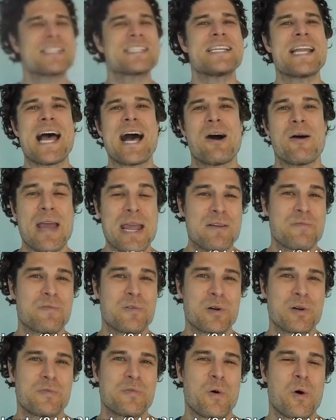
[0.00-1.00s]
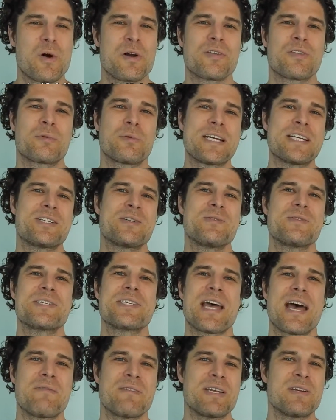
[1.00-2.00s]
us now,
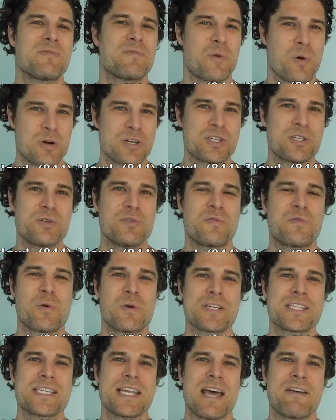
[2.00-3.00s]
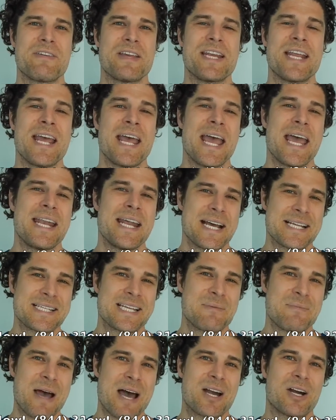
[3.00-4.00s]
844-327-4247, and
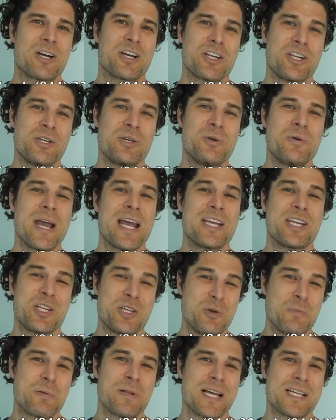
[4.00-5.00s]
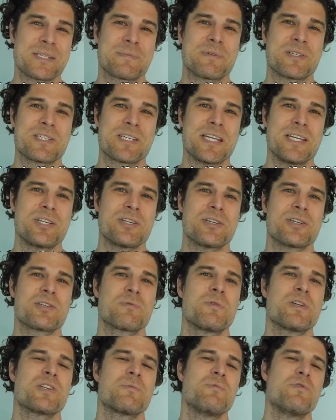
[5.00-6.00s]
ask about our HUE and HUE Plus
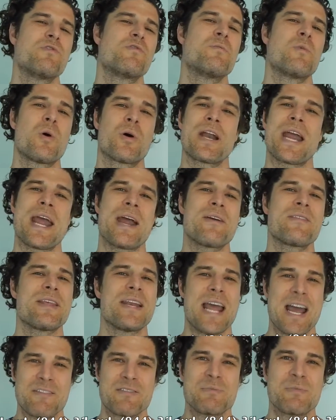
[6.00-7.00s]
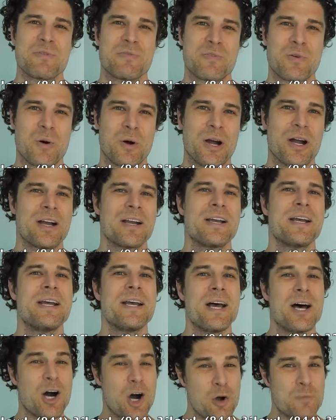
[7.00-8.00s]
procedures, which move more hair than ever before.
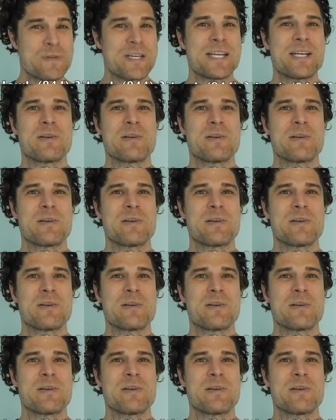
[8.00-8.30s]
Hope to